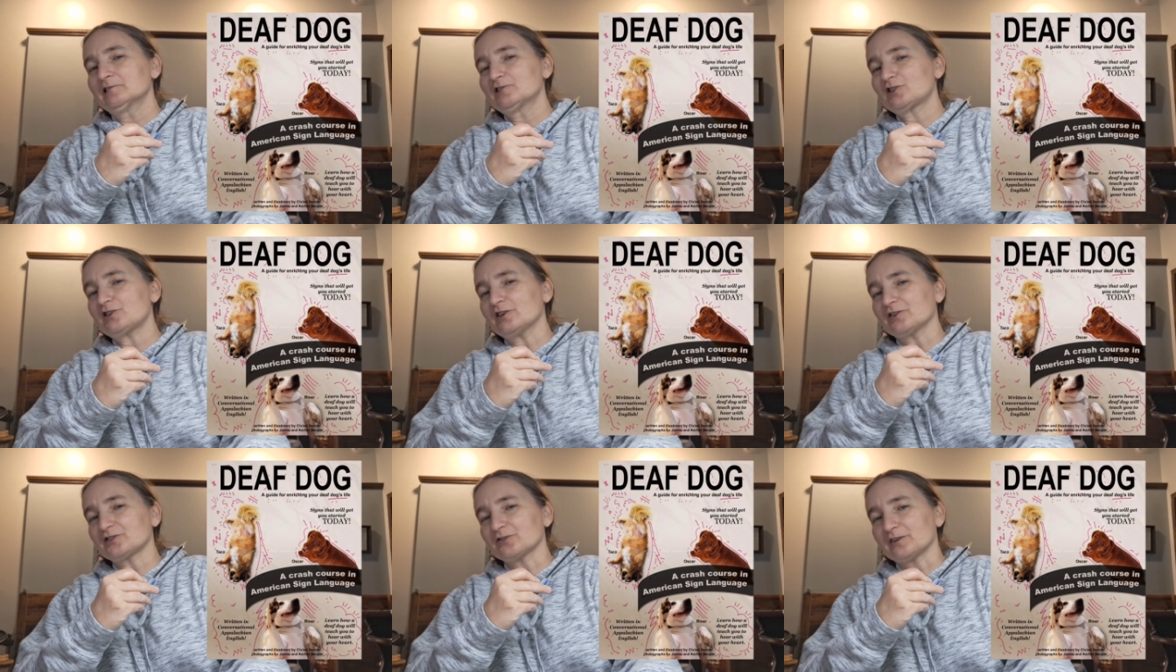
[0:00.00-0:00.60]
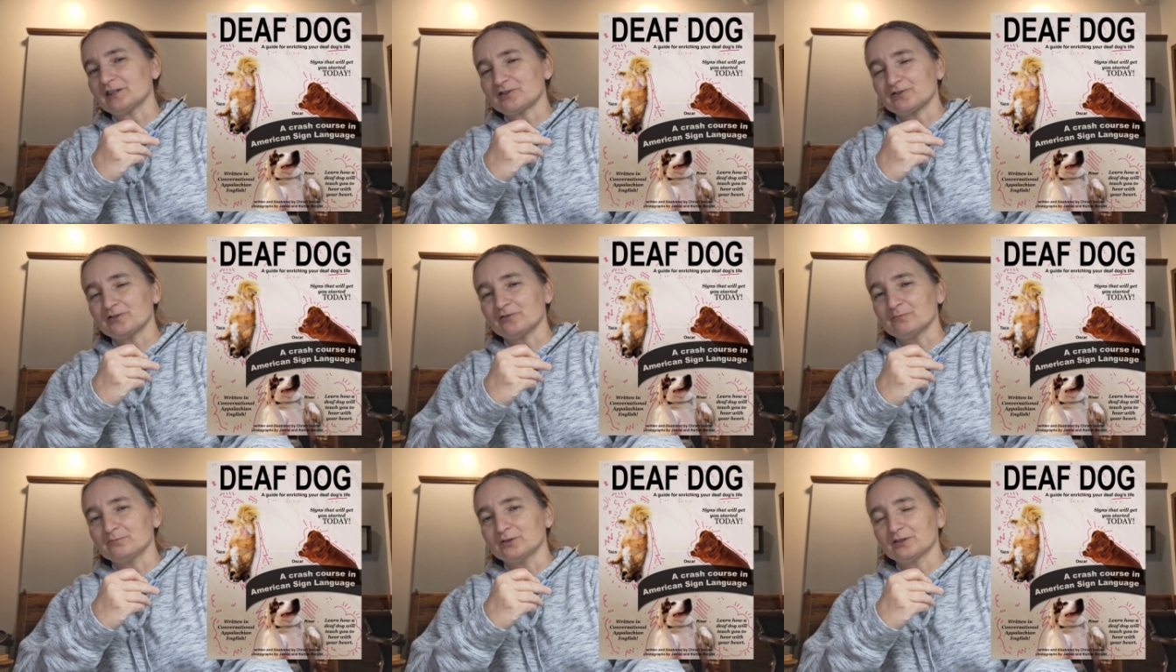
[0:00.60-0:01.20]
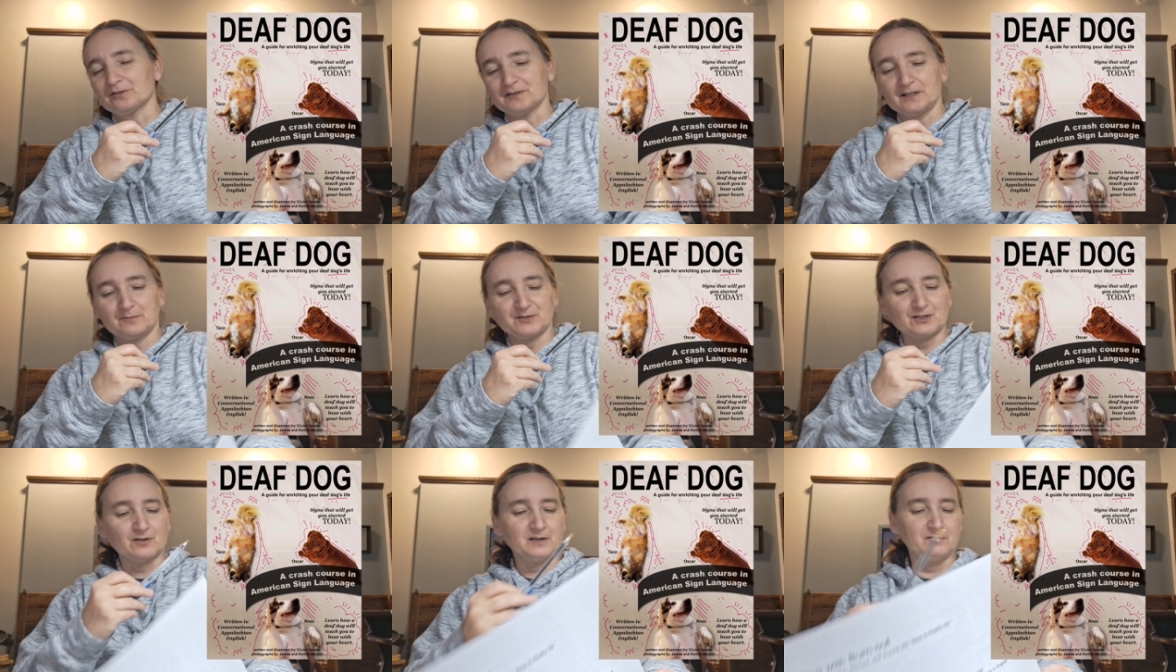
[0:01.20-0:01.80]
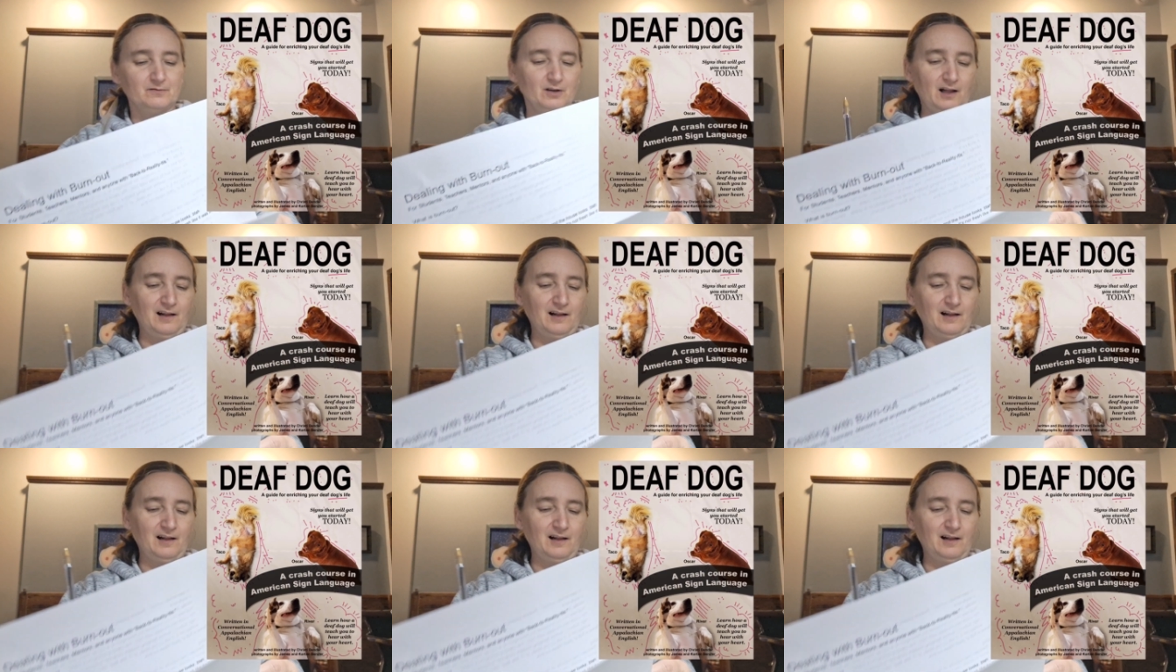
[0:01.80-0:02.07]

she also has her own book on Amazon.